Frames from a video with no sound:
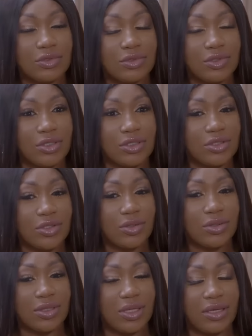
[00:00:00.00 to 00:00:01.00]
None at
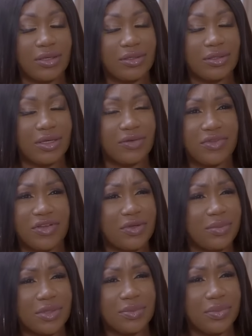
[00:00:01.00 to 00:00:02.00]
all. I've never
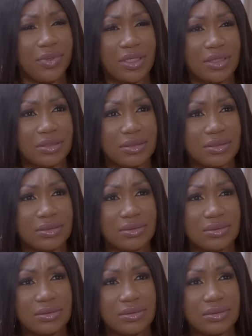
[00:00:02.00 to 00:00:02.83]
been pregnant.